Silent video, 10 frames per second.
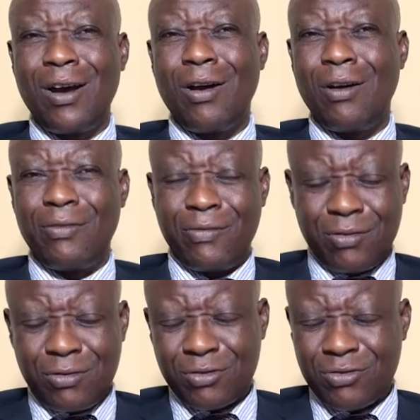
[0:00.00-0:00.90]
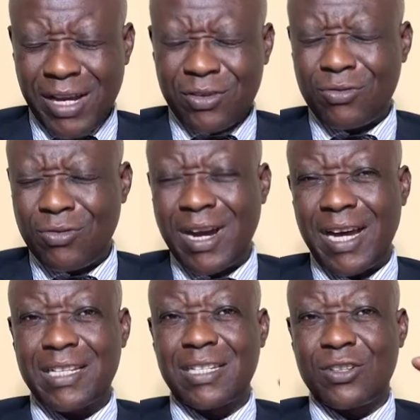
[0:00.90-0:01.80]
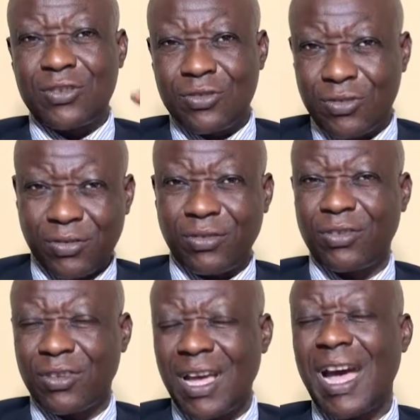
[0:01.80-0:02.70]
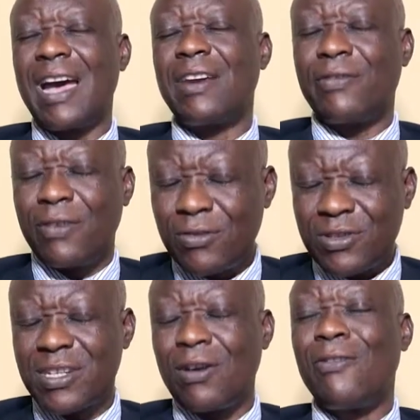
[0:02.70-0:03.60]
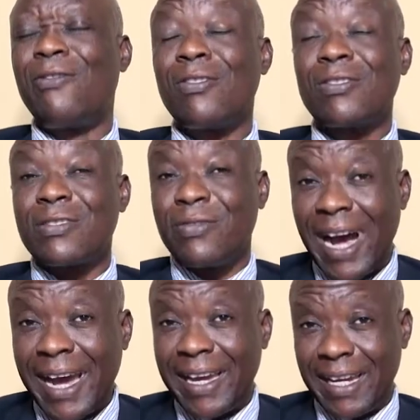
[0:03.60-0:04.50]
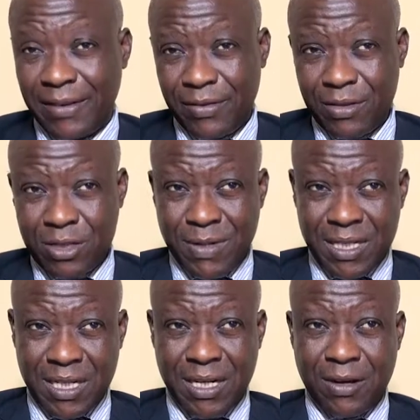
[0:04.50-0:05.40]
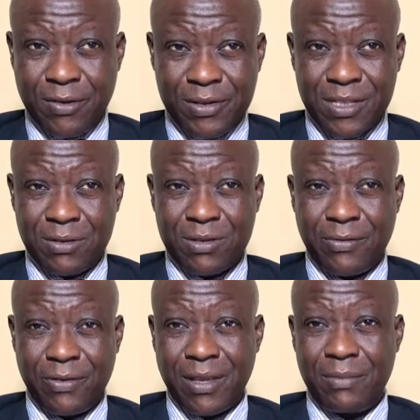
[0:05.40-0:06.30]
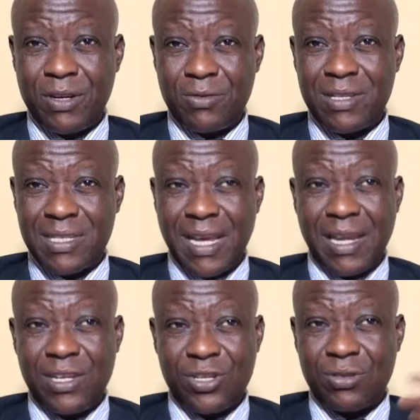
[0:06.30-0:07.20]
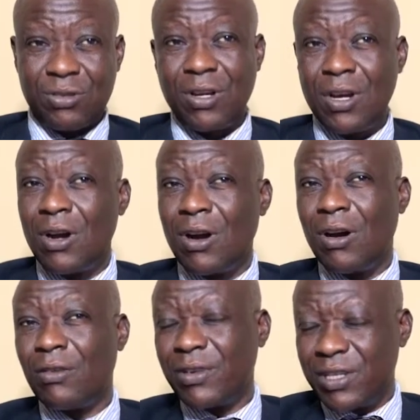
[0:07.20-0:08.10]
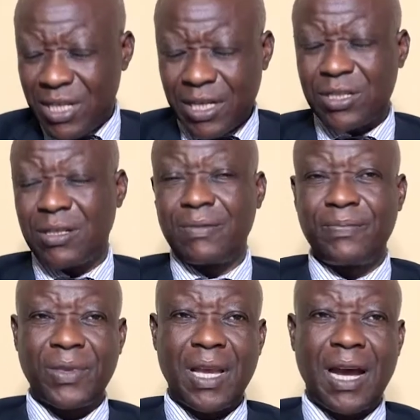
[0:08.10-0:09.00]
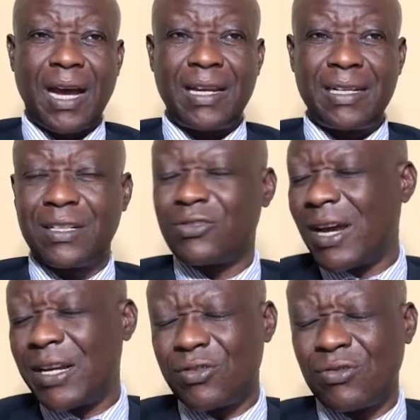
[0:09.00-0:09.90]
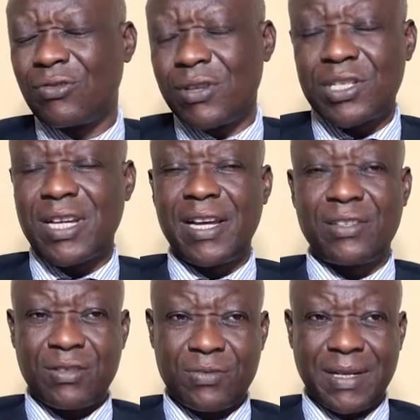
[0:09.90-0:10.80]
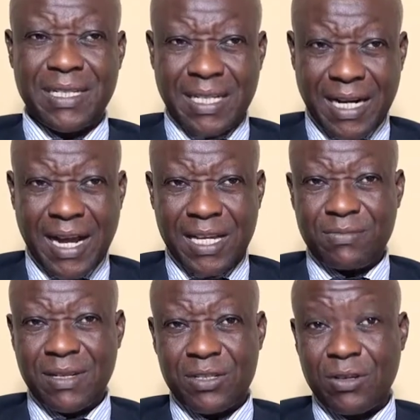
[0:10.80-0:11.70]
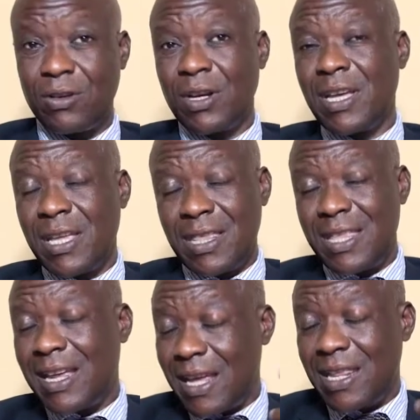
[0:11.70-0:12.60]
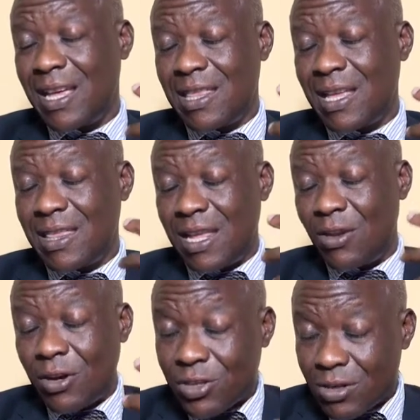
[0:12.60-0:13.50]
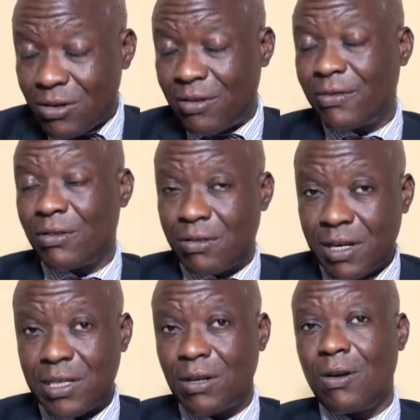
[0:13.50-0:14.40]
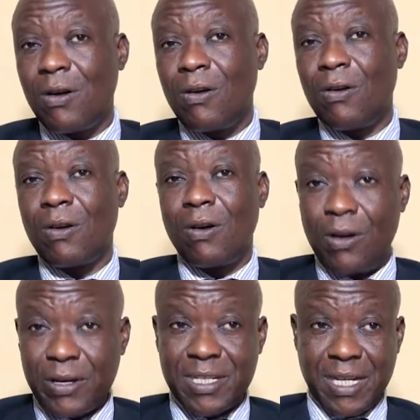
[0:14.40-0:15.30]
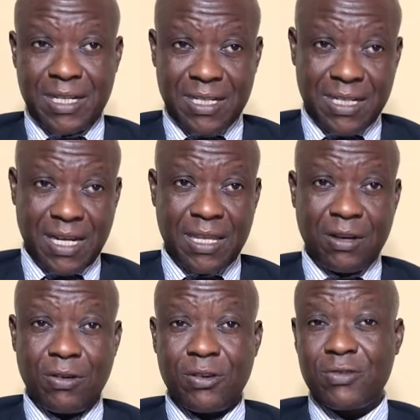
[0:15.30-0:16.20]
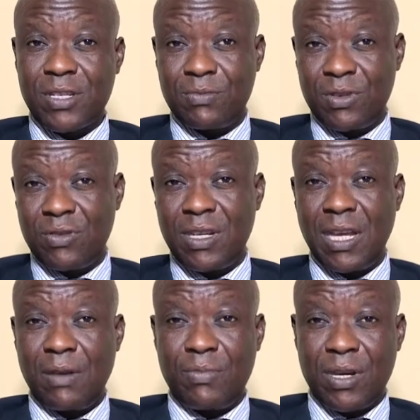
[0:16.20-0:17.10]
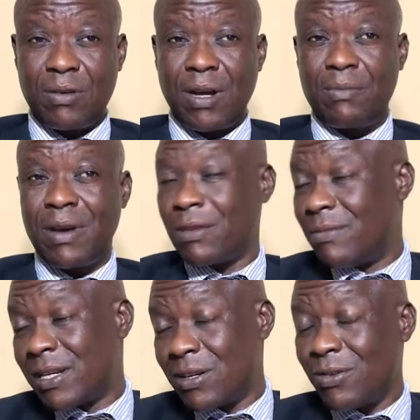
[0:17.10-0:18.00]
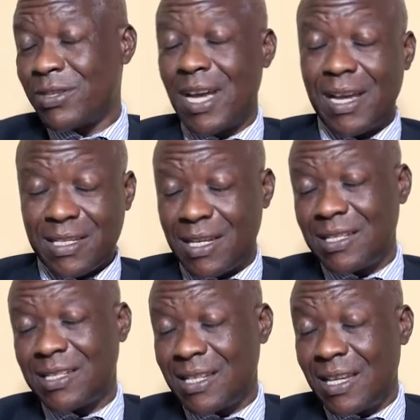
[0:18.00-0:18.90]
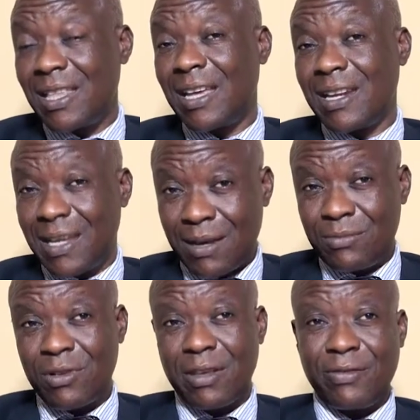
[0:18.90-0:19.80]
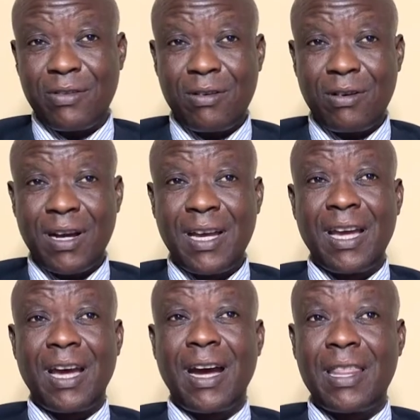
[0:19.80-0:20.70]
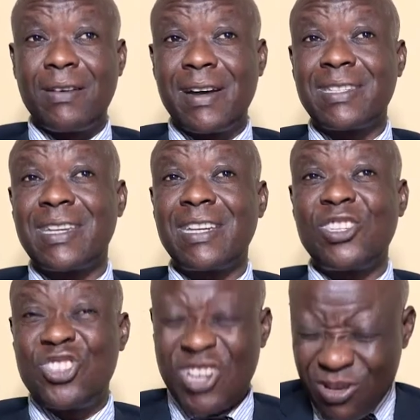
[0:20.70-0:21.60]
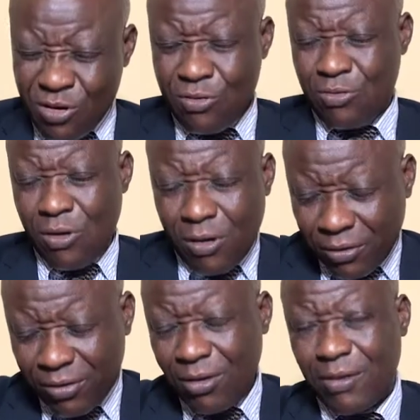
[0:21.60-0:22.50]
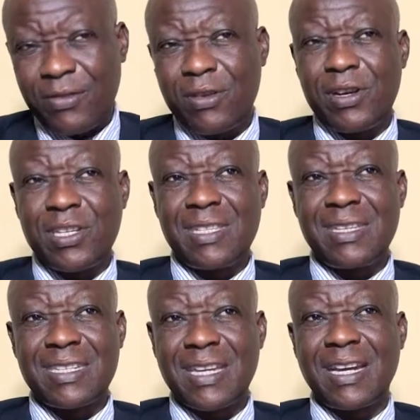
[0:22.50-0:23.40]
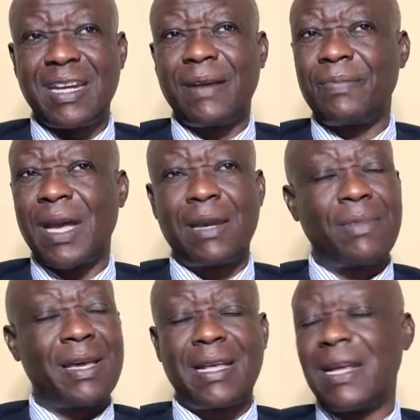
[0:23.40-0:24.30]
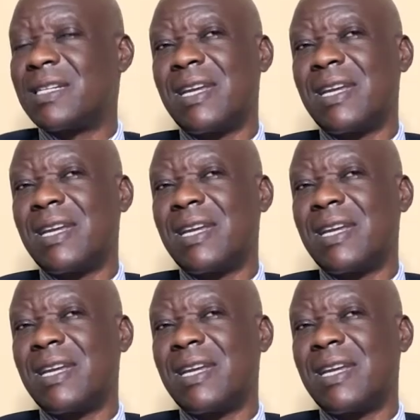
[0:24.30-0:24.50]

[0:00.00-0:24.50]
of trying to look at truth and falsity or falsifying those particular concepts. So for them, it was an issue of rejection and trying to criticize those particular aspects. So the notion of critical content and the contrast between empirical and mathematical sciences then came to the fore, and there was a general growth of knowledge in this area. And by the late